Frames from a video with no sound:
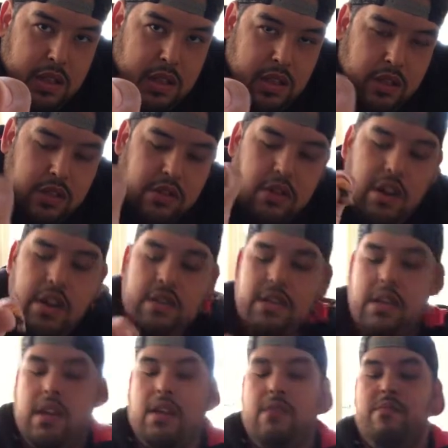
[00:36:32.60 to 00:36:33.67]
Looks crazy.
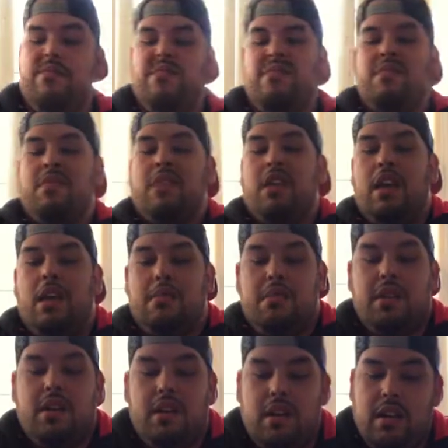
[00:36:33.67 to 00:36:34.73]
I'm
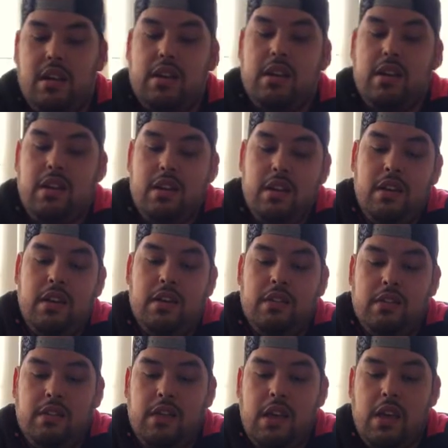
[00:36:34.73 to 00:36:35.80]
gonna
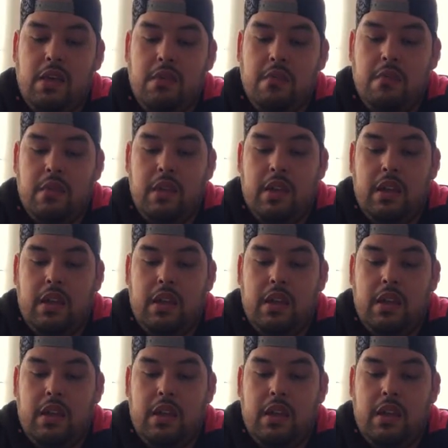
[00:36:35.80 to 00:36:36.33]
see him,